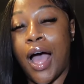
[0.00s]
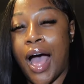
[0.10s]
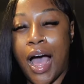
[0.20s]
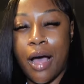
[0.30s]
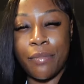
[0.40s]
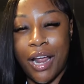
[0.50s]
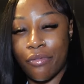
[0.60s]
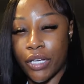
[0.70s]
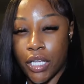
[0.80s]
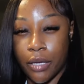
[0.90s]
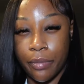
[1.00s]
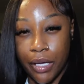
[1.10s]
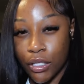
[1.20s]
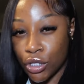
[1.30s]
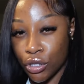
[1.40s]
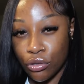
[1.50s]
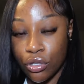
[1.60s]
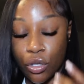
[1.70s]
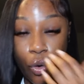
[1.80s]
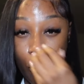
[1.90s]
I'm not really a big
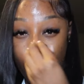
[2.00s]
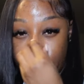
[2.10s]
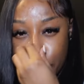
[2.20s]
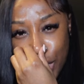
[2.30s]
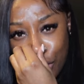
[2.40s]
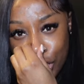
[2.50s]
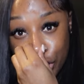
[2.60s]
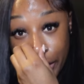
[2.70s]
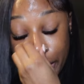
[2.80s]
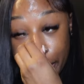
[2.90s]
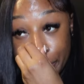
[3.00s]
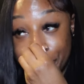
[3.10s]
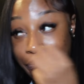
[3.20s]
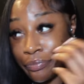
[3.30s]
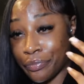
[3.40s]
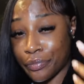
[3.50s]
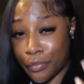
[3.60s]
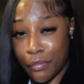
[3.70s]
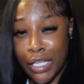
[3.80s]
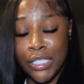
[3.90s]
juice or soda drinker,
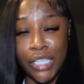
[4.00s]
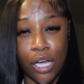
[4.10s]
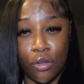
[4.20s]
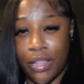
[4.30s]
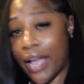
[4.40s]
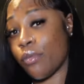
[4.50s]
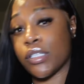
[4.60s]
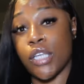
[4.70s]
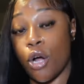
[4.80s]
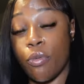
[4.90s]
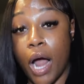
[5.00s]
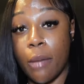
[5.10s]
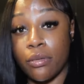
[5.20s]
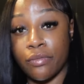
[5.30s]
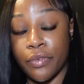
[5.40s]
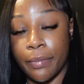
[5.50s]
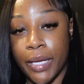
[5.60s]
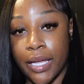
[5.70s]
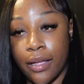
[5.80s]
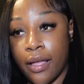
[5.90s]
so that was no problem for
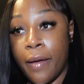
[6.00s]
me.